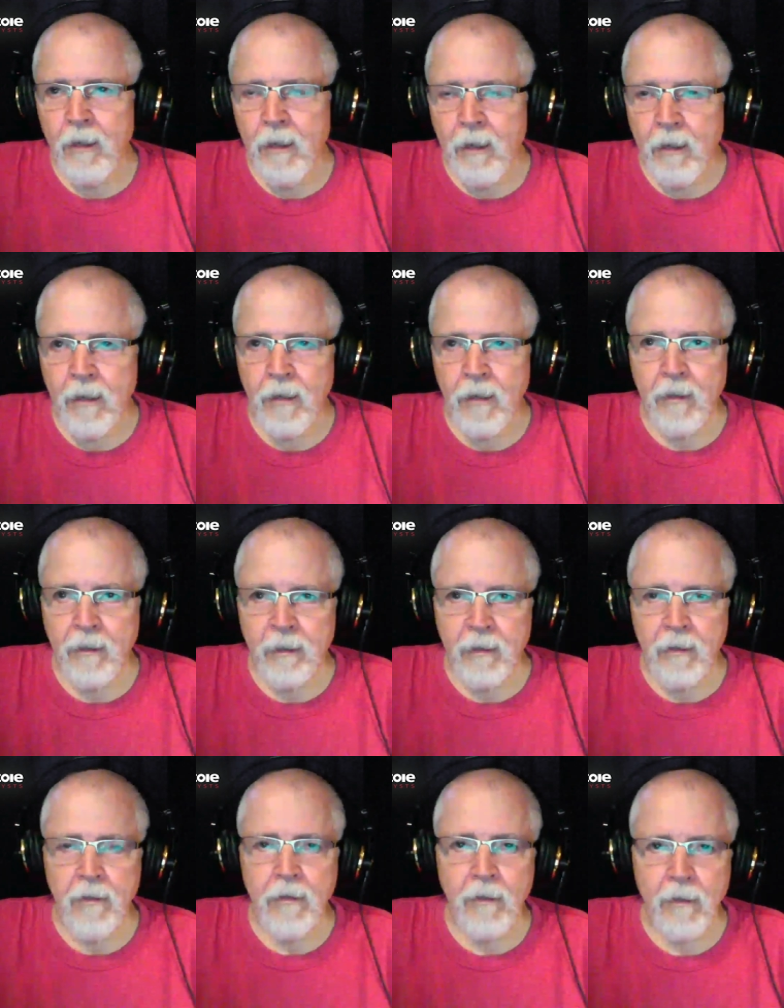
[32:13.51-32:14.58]
in
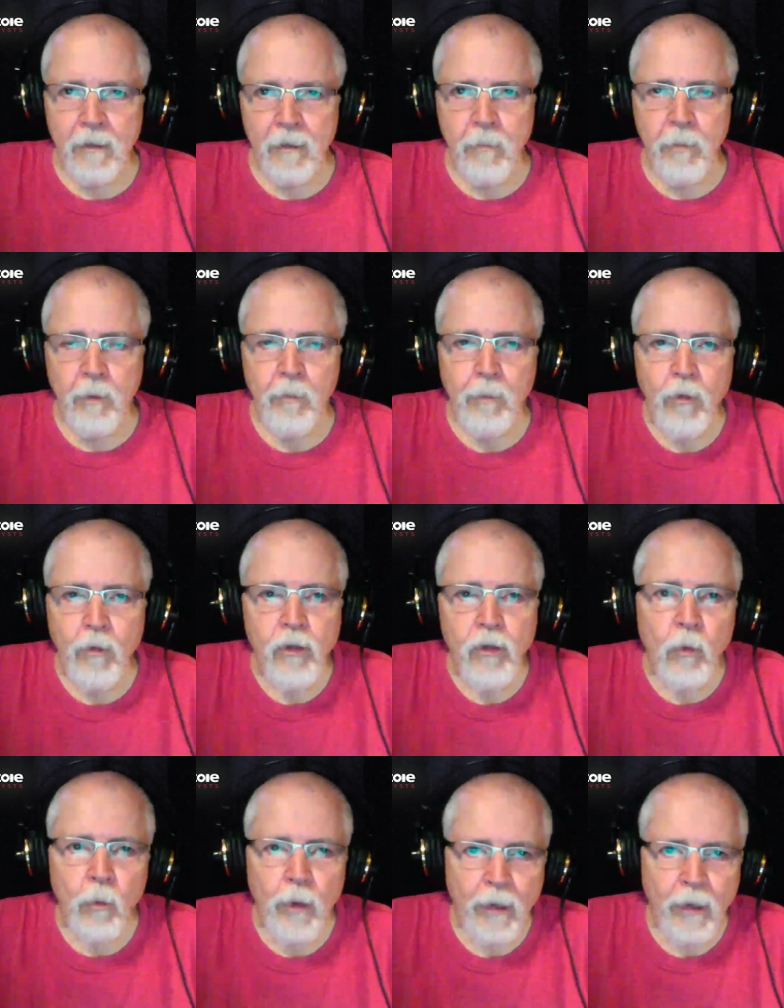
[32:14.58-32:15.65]
a, a,
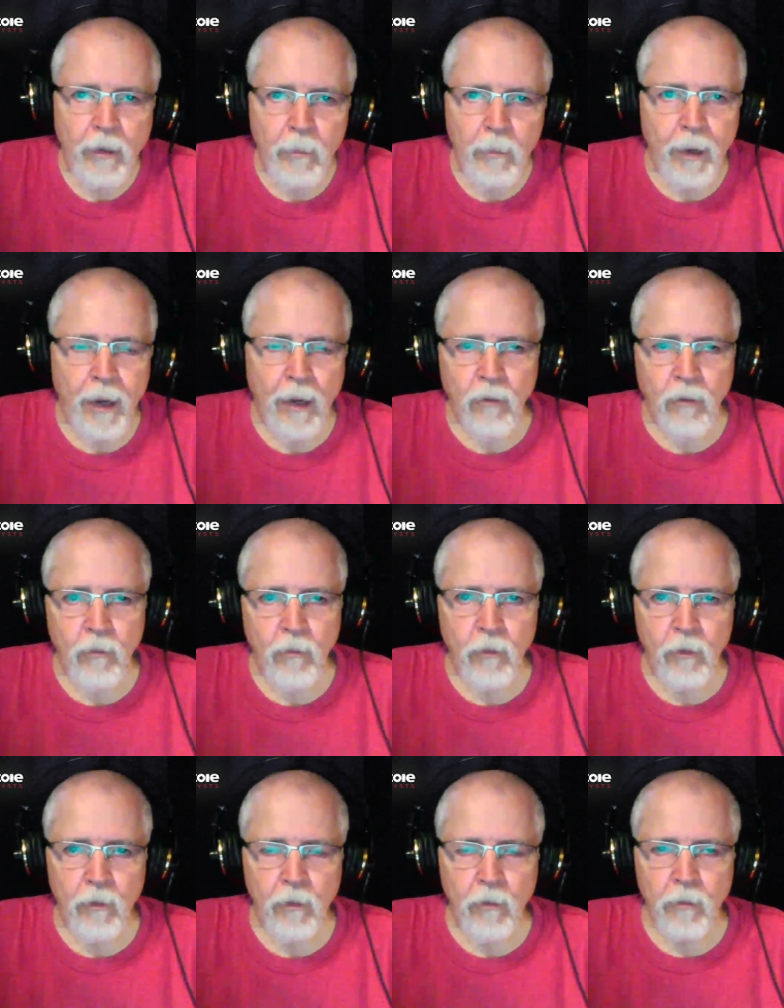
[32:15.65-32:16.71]
promotional way in the past
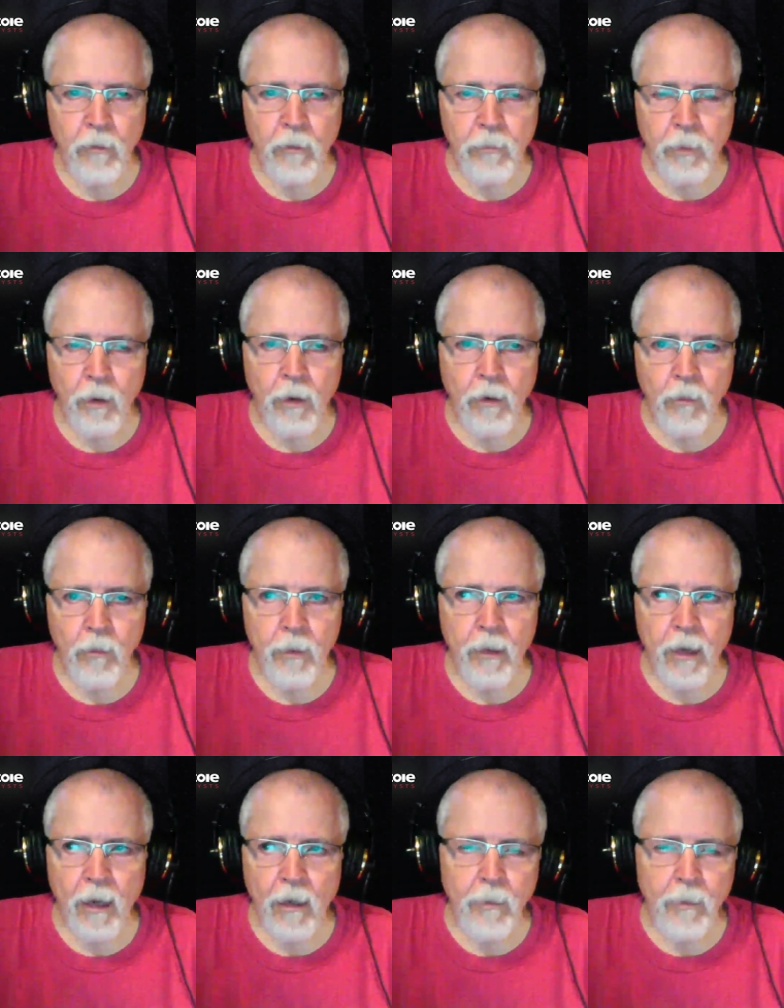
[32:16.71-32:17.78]
for other parties, but
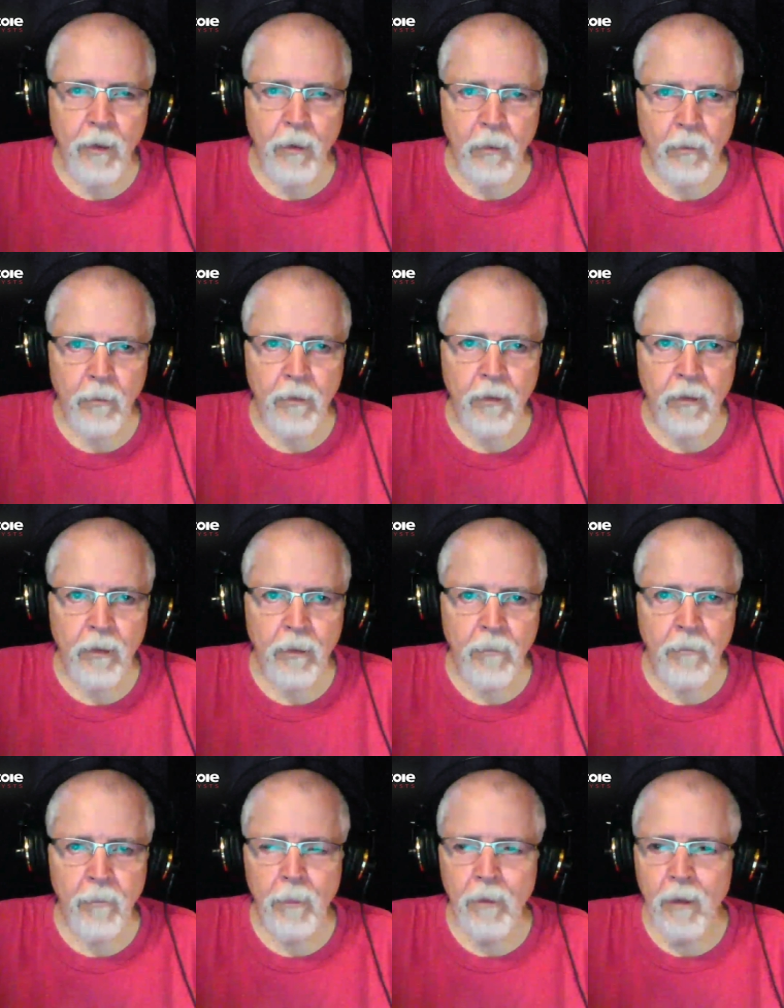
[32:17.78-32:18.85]
not on my own.
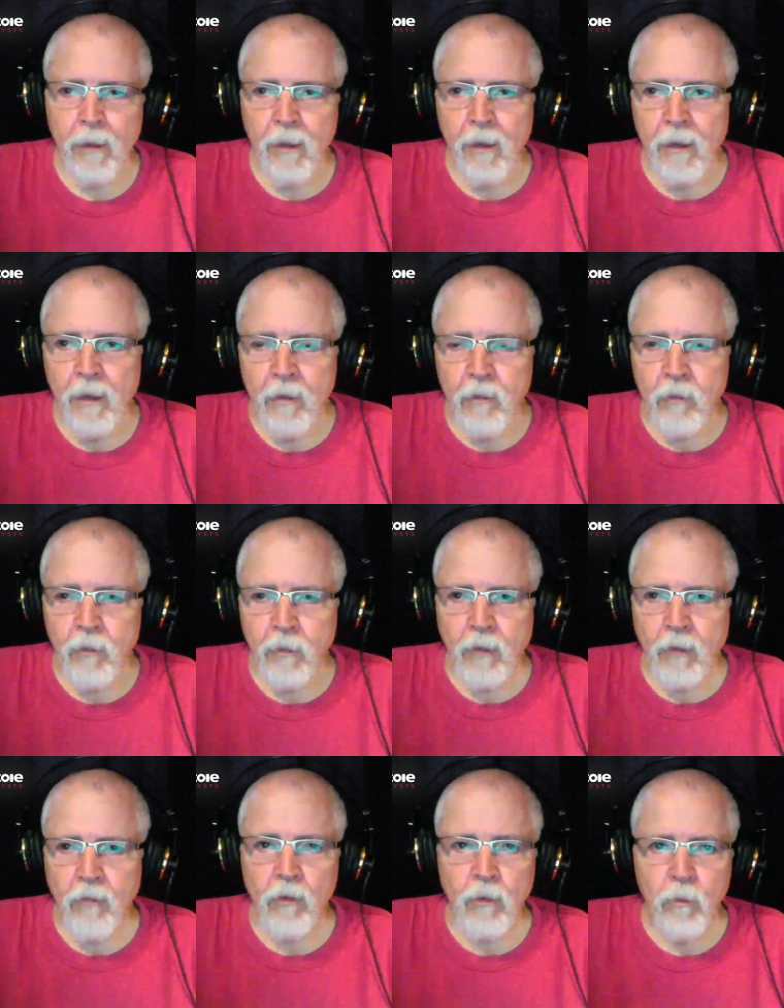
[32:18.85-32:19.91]
Um, so
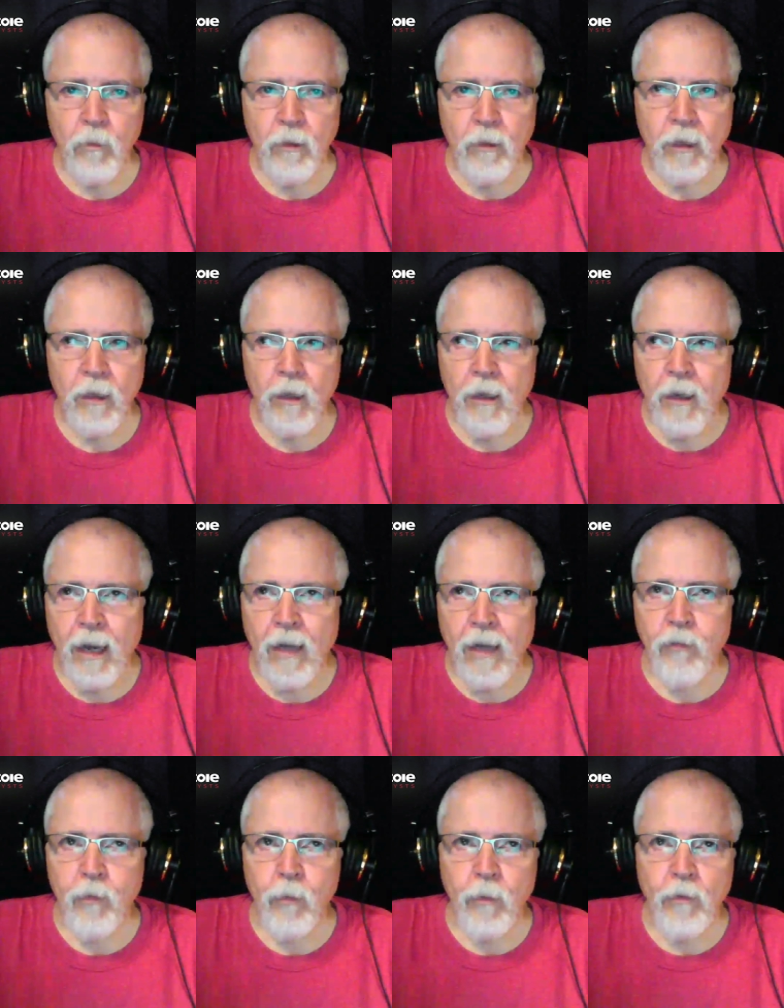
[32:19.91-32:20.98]
that's a new thing. As
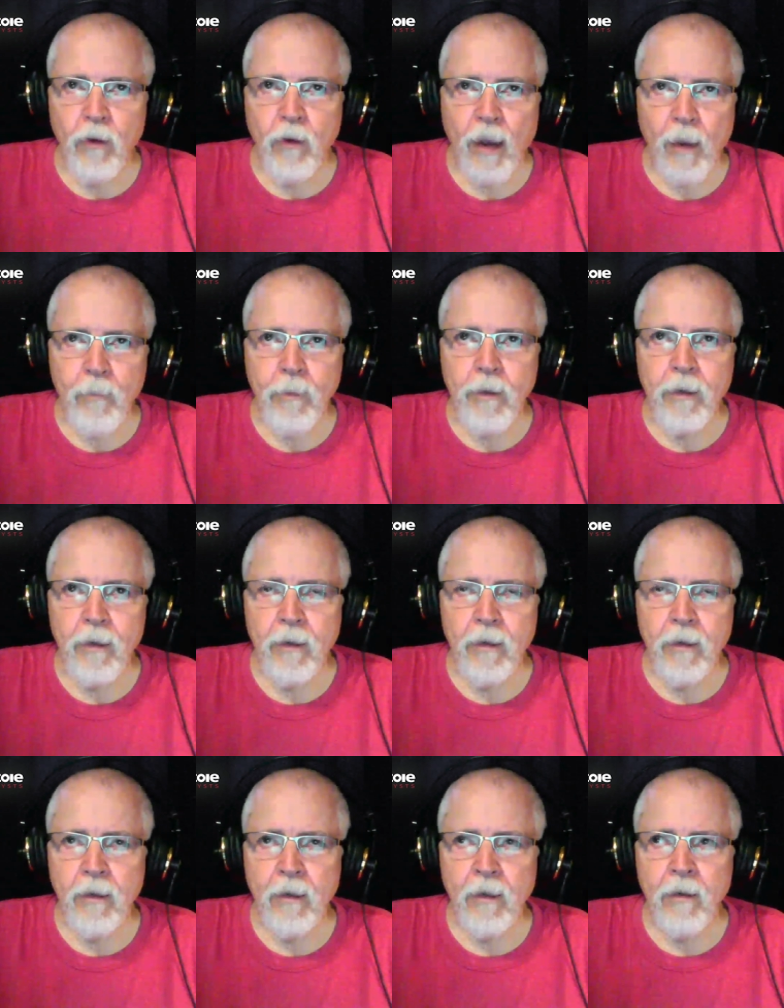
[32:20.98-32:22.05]
for what's happening
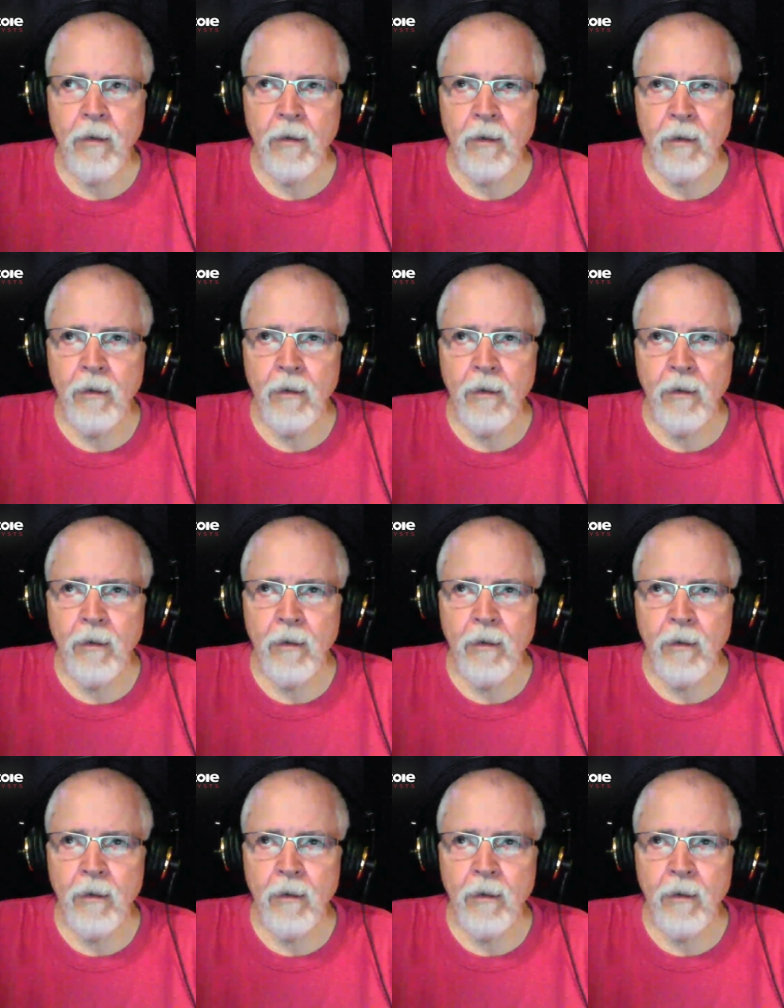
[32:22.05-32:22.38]
in